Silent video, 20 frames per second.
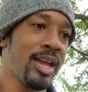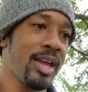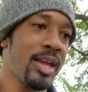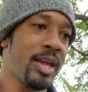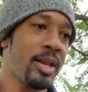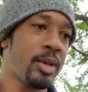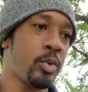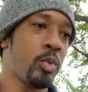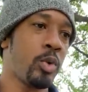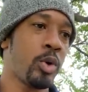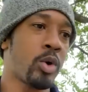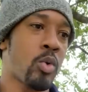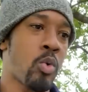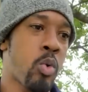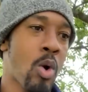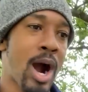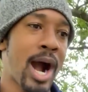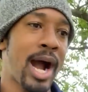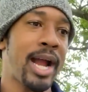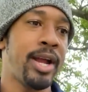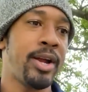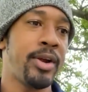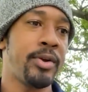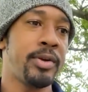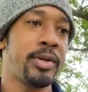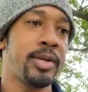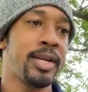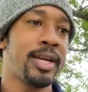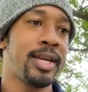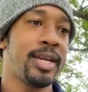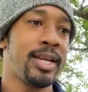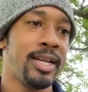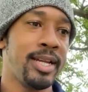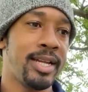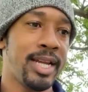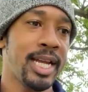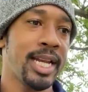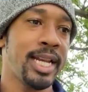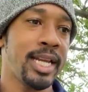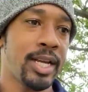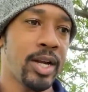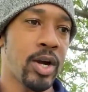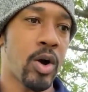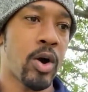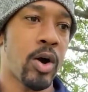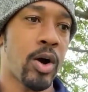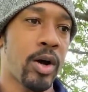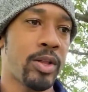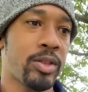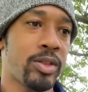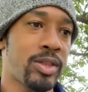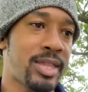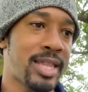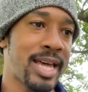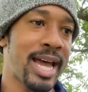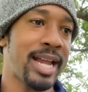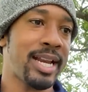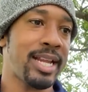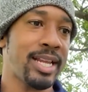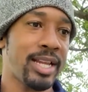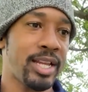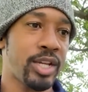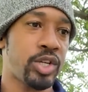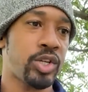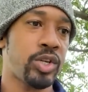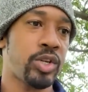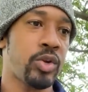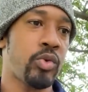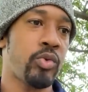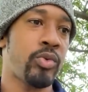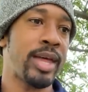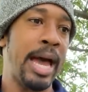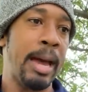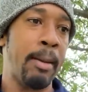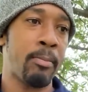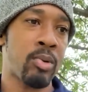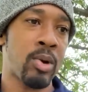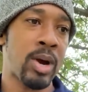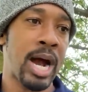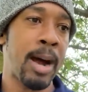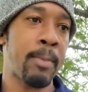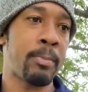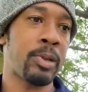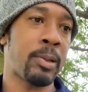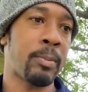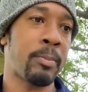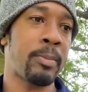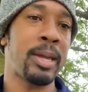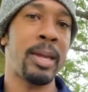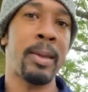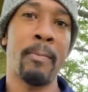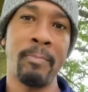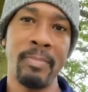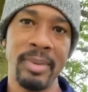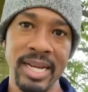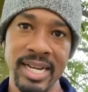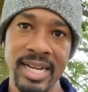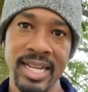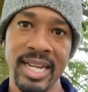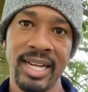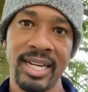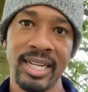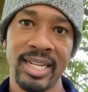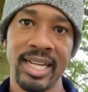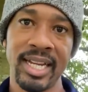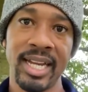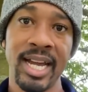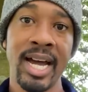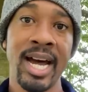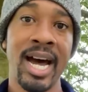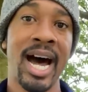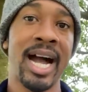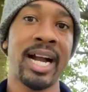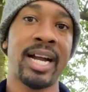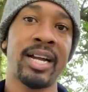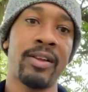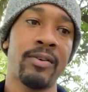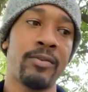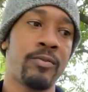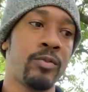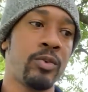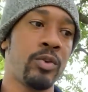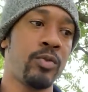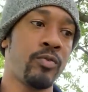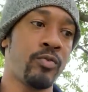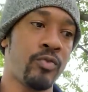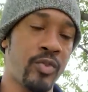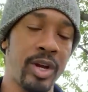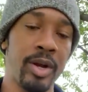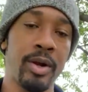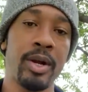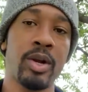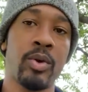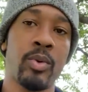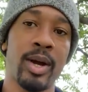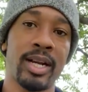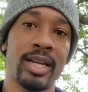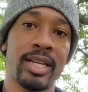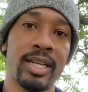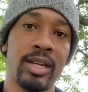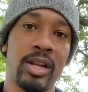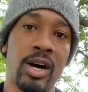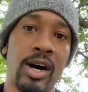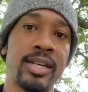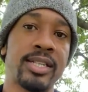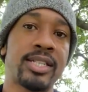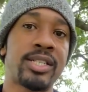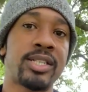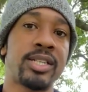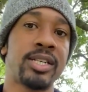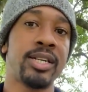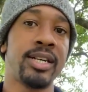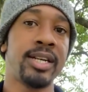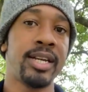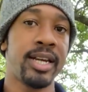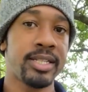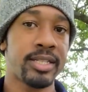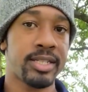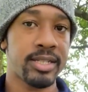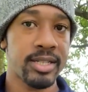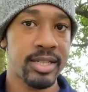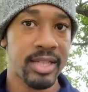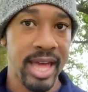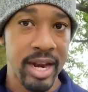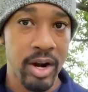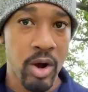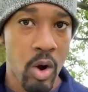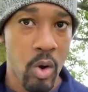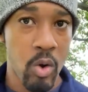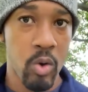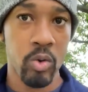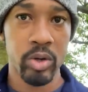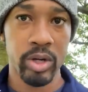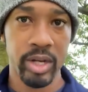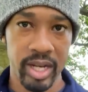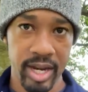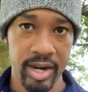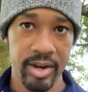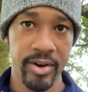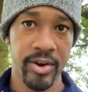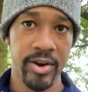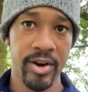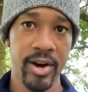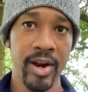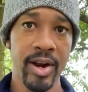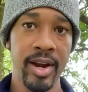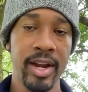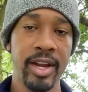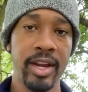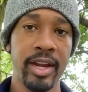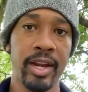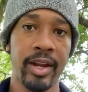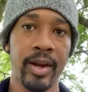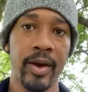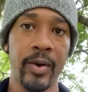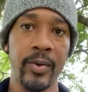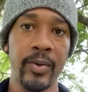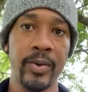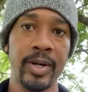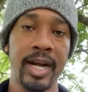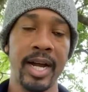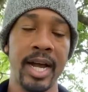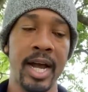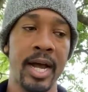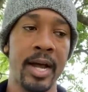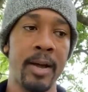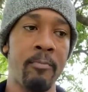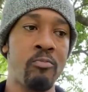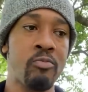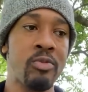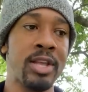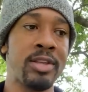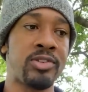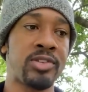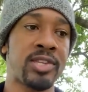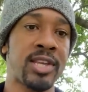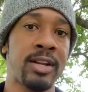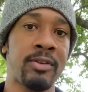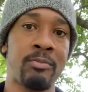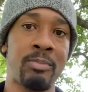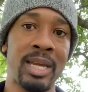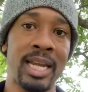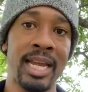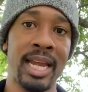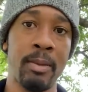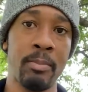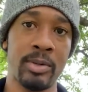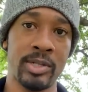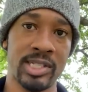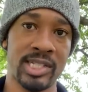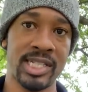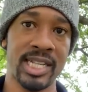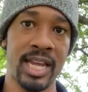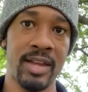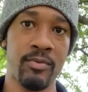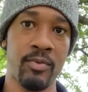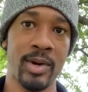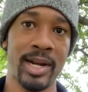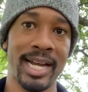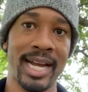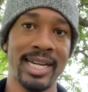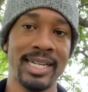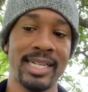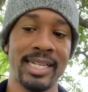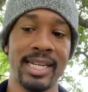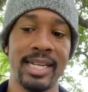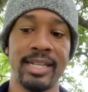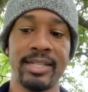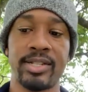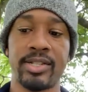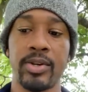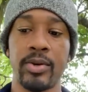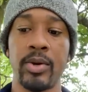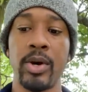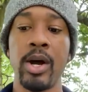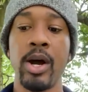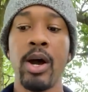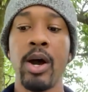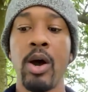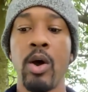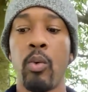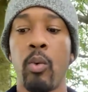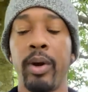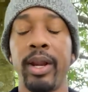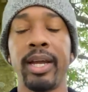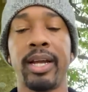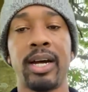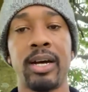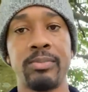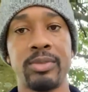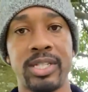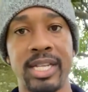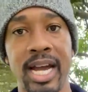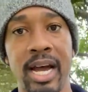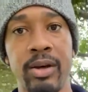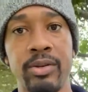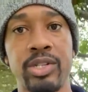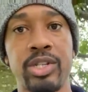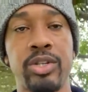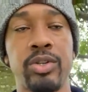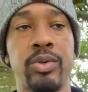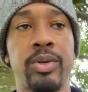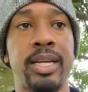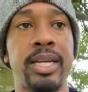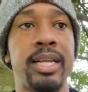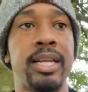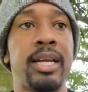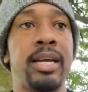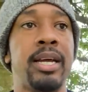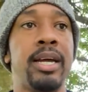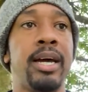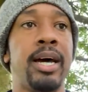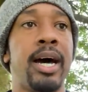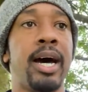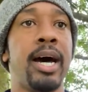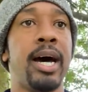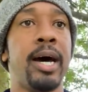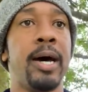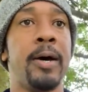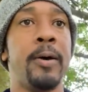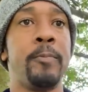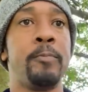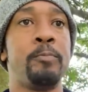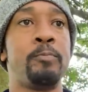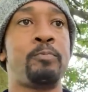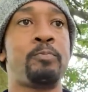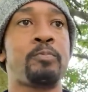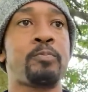it required getting on that issue, that problem immediately. I could have very quickly lost that whole litter, you know, um, instead of being able to save what I did. So when it comes down to it, um,